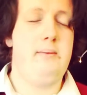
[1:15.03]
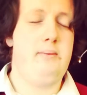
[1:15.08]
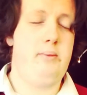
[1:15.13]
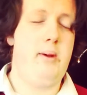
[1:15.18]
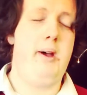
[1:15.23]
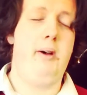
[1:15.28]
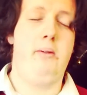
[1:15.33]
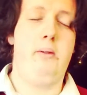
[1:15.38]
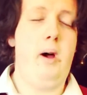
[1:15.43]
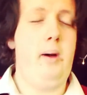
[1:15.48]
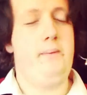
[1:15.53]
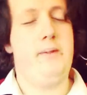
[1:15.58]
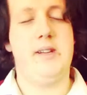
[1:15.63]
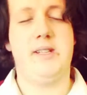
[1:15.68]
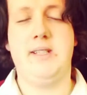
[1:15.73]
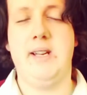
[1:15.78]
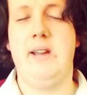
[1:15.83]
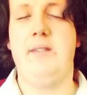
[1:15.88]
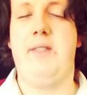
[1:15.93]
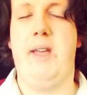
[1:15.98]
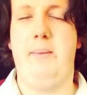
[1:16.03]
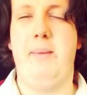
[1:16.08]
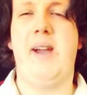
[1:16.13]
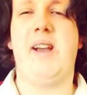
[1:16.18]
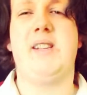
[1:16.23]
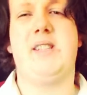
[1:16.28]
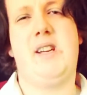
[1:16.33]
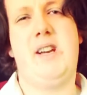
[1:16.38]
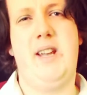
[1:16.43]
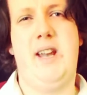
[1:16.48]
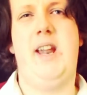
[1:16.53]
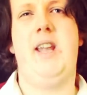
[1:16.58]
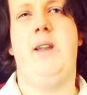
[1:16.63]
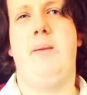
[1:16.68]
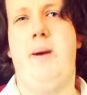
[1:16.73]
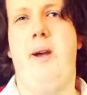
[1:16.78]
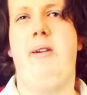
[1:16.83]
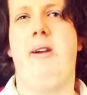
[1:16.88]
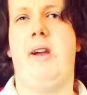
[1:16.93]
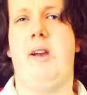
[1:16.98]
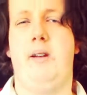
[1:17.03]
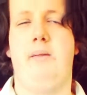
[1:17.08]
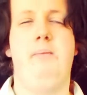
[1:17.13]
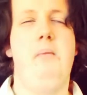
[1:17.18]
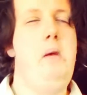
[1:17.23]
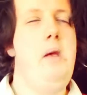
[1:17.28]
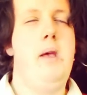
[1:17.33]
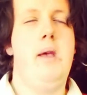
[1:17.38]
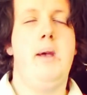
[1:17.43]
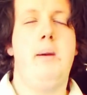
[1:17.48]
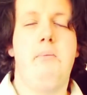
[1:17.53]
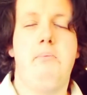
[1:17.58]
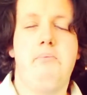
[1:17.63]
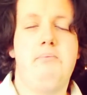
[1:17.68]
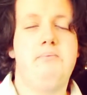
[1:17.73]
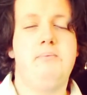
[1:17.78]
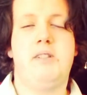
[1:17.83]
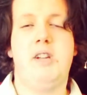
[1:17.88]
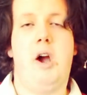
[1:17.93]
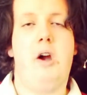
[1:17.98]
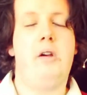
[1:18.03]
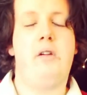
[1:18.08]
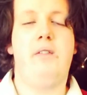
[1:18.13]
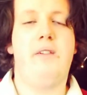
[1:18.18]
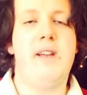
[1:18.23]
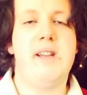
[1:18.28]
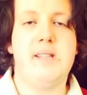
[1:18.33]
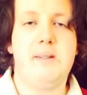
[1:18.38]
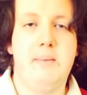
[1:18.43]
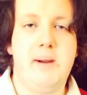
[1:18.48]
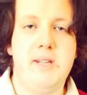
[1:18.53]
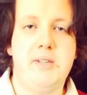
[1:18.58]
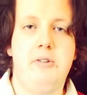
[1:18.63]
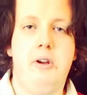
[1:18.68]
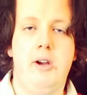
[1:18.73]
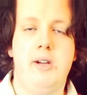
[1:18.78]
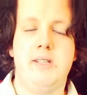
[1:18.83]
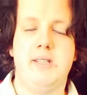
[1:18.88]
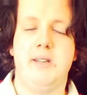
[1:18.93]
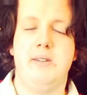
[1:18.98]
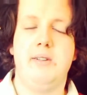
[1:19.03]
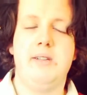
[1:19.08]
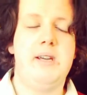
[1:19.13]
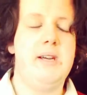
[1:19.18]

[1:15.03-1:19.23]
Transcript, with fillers: Well, obviously if they're Mexican and American. Geography isn't my strong suit.